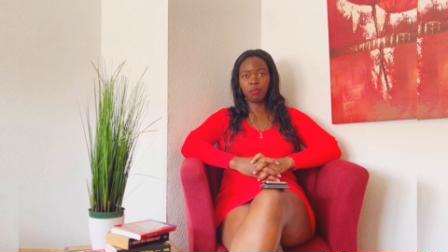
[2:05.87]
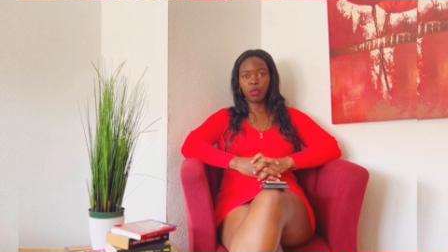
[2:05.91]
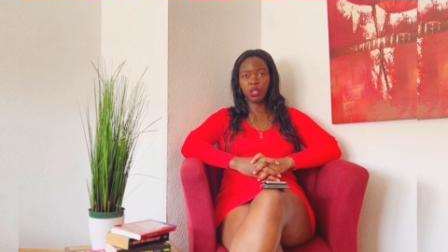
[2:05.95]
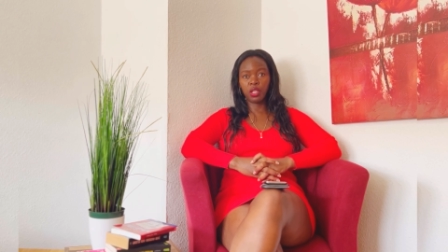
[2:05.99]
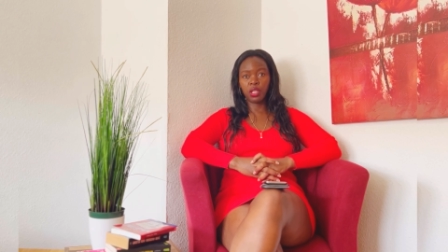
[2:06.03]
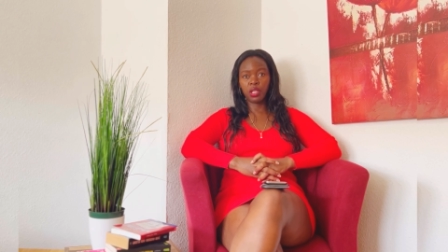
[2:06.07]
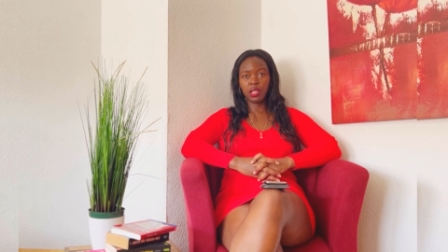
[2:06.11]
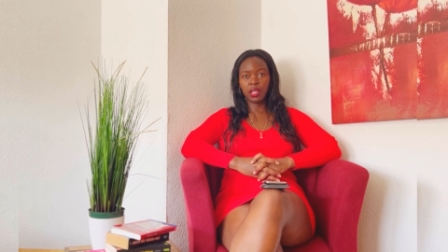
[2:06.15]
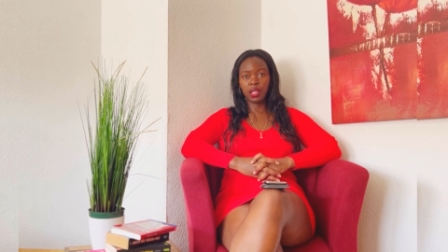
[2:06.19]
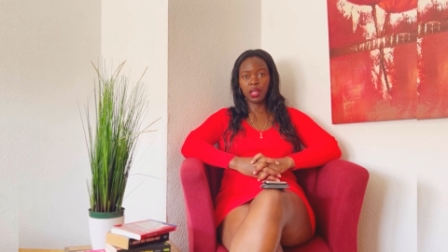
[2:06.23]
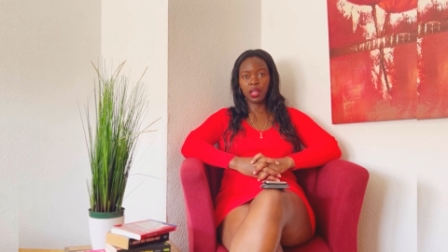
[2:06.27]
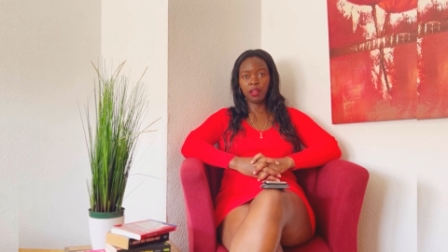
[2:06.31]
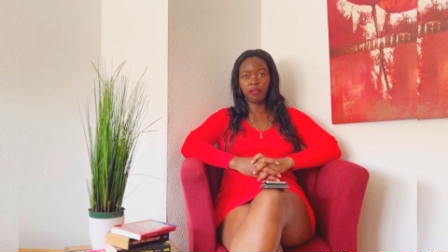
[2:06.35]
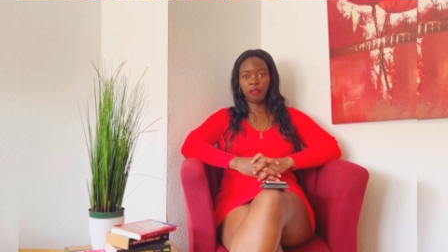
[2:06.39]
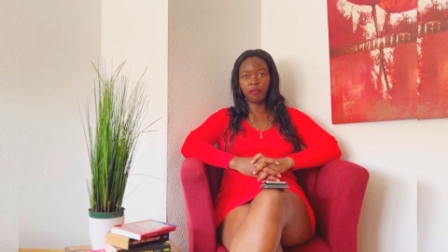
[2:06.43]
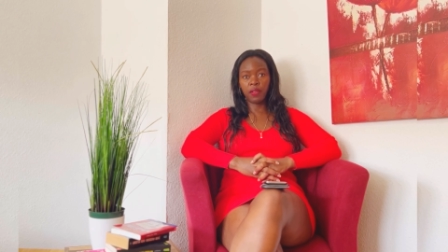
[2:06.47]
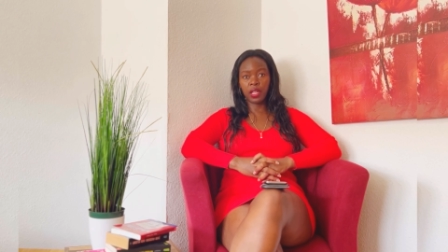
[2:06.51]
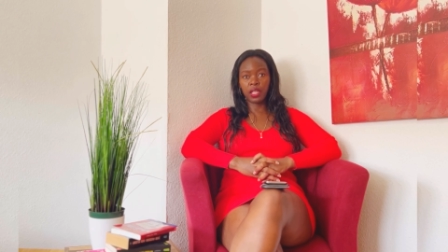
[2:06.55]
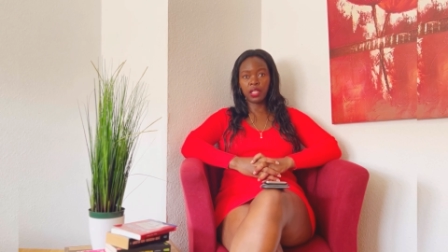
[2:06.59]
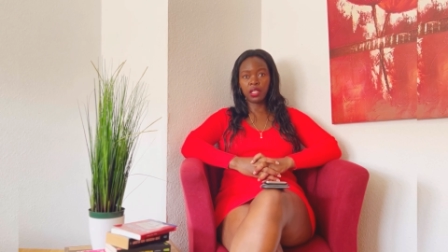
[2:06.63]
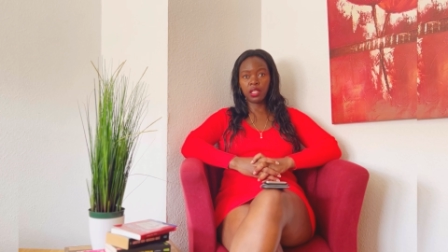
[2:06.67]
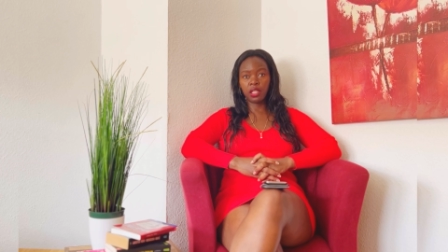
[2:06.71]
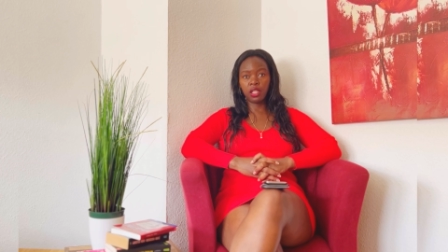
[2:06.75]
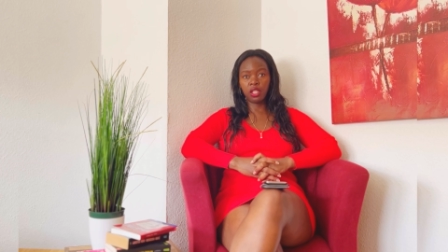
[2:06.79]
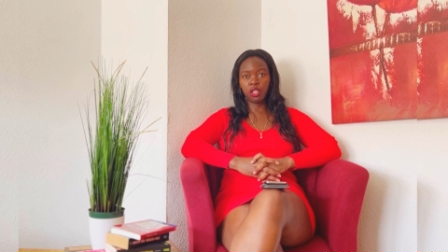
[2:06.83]
which is an
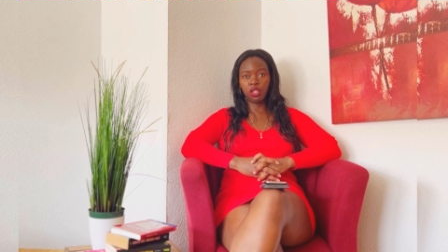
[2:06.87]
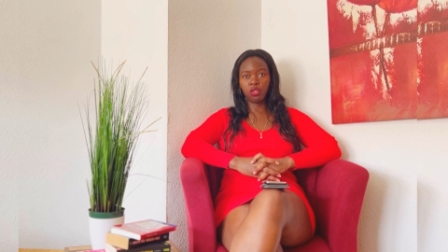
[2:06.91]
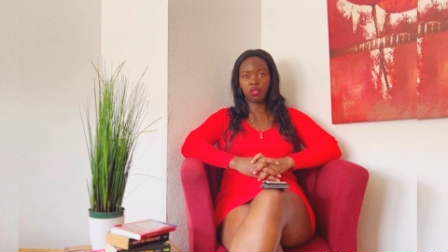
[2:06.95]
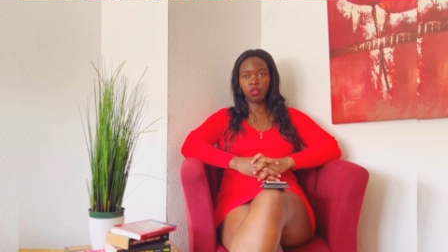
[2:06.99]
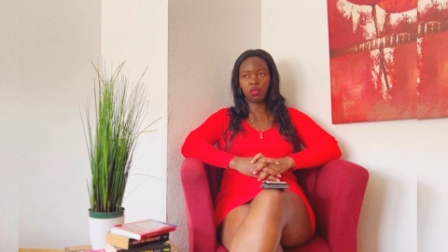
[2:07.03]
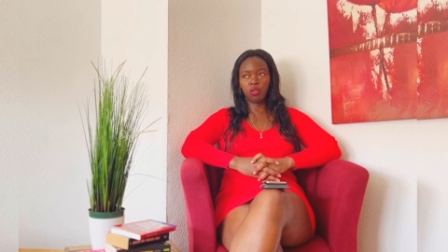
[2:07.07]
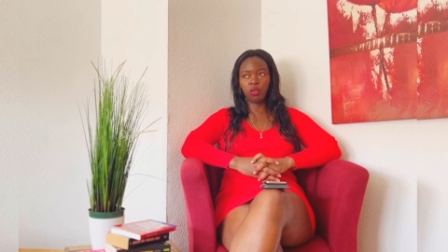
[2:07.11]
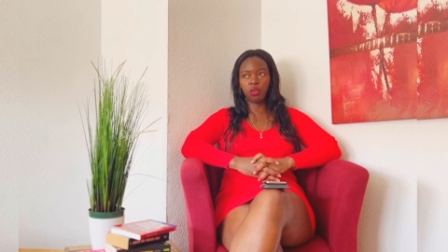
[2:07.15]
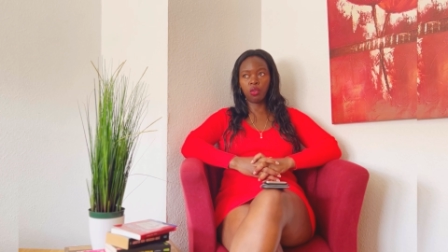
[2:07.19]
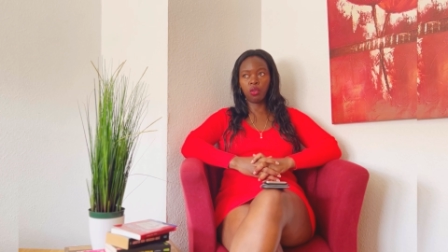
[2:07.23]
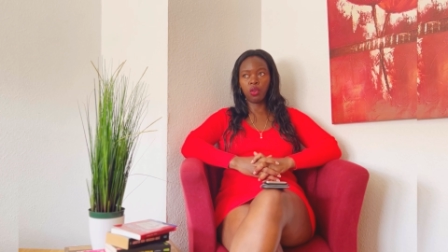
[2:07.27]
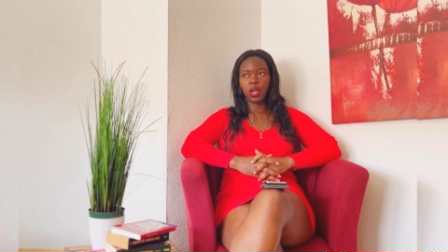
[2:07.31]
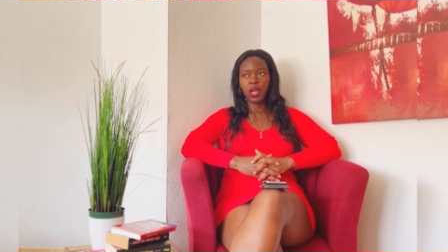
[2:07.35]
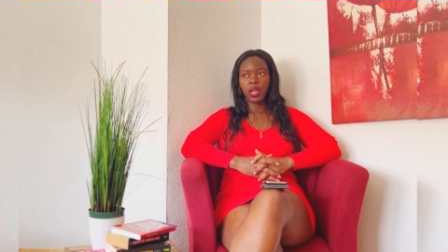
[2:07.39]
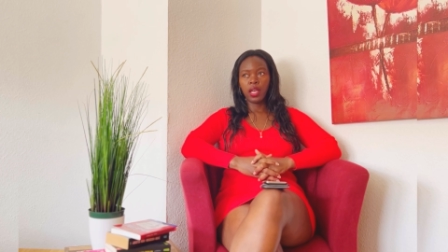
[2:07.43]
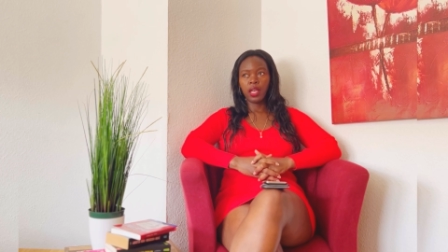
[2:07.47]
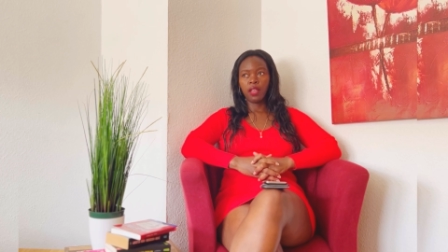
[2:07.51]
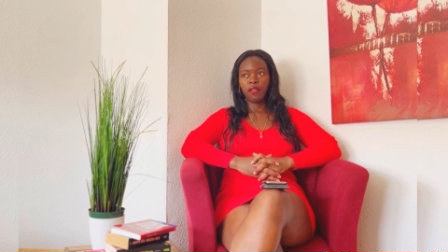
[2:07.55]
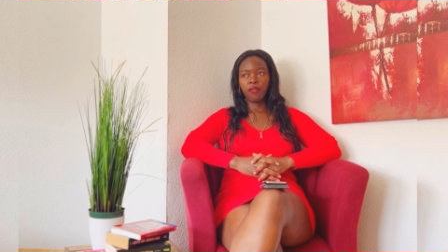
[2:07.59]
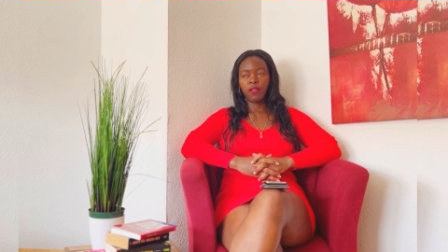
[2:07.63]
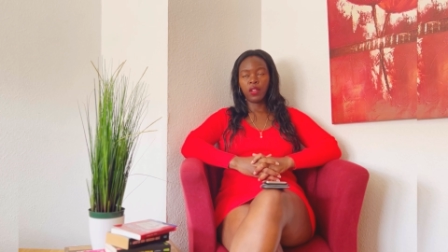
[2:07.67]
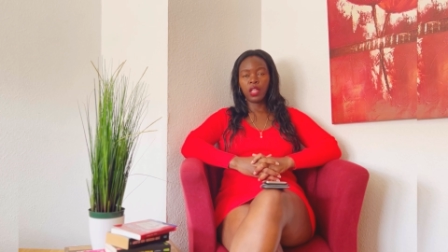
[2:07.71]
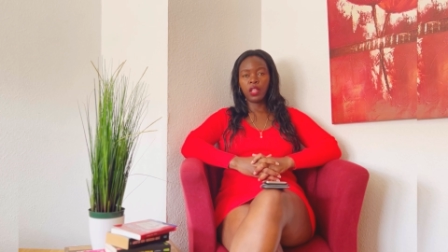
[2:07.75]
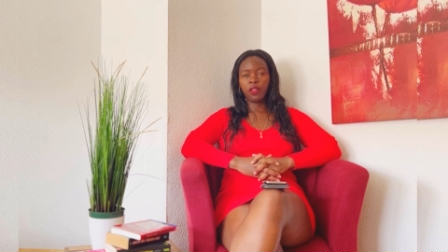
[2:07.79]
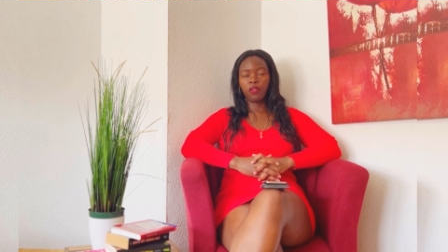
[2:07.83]
advantage.
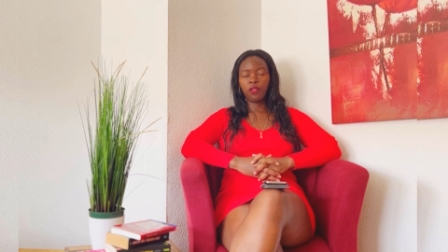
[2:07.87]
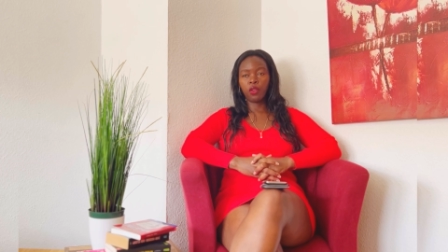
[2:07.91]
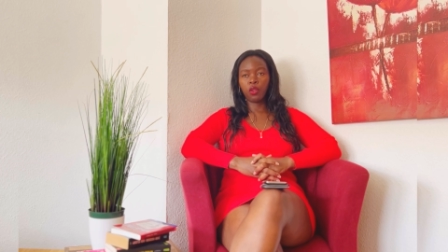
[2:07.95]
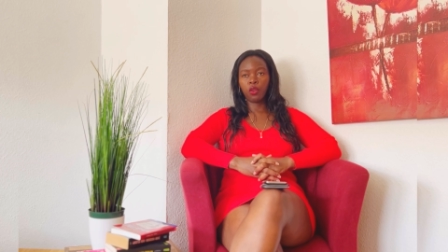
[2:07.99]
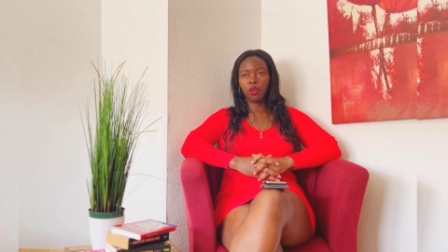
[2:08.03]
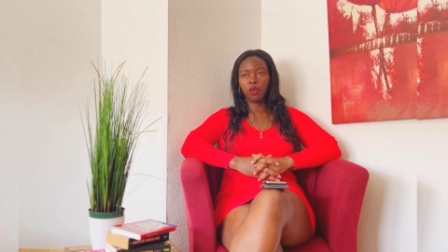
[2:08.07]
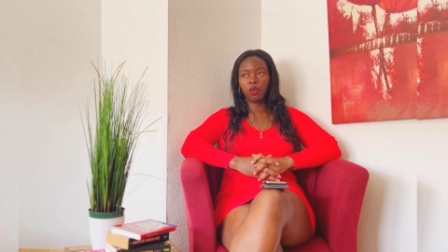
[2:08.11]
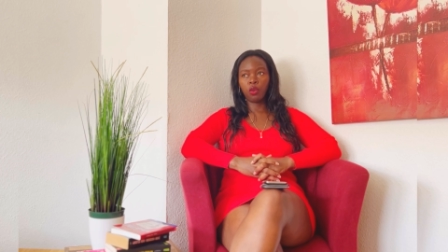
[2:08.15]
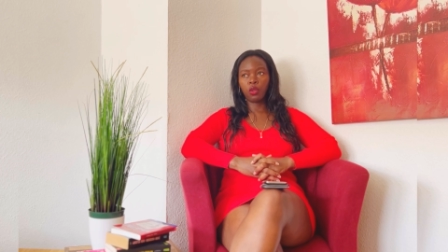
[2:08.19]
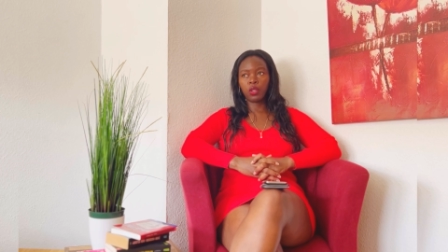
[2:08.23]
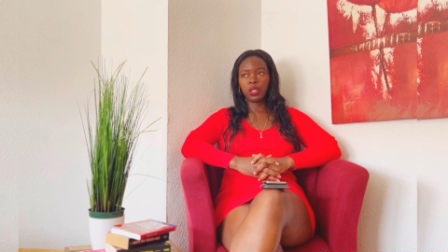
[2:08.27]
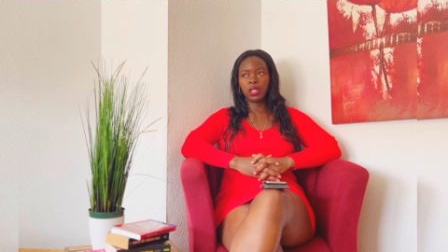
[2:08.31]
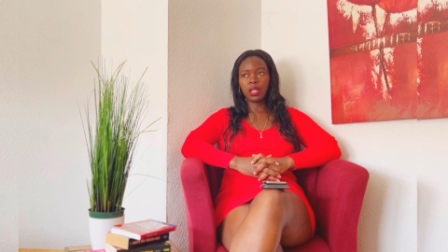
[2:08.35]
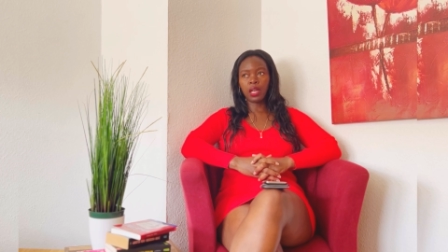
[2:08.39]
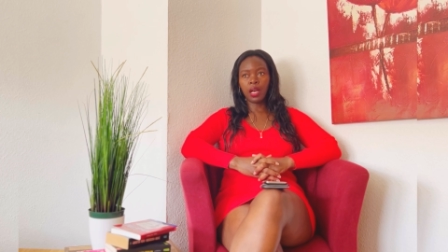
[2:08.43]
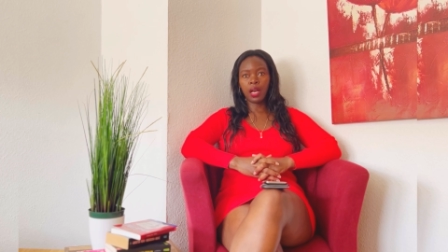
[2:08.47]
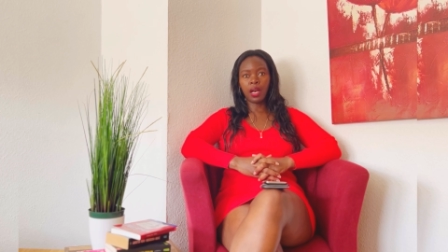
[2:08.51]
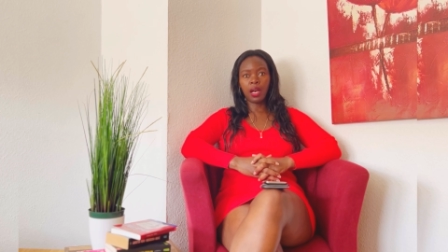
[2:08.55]
Even if you're not